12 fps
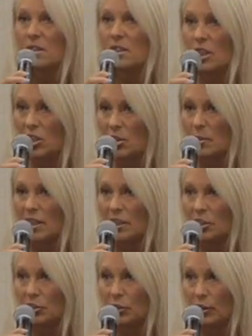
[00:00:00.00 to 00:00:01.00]
start speaking
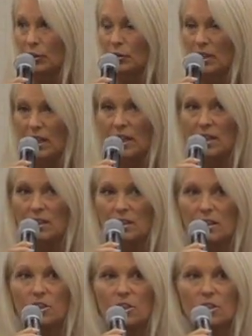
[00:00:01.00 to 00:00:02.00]
your truth
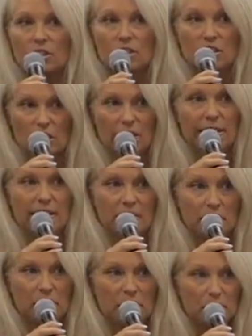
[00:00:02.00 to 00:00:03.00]
and start
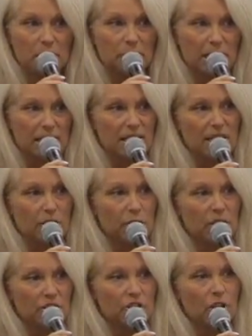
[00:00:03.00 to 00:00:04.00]
healing people, because I know
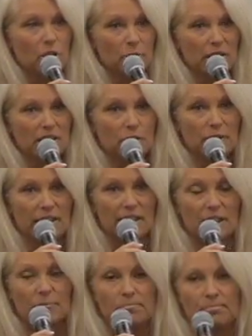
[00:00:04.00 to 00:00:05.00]
that you're already doing
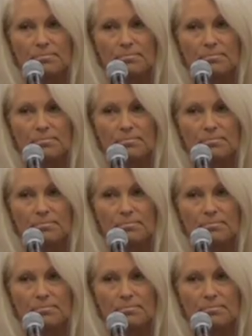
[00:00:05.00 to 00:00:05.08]
it.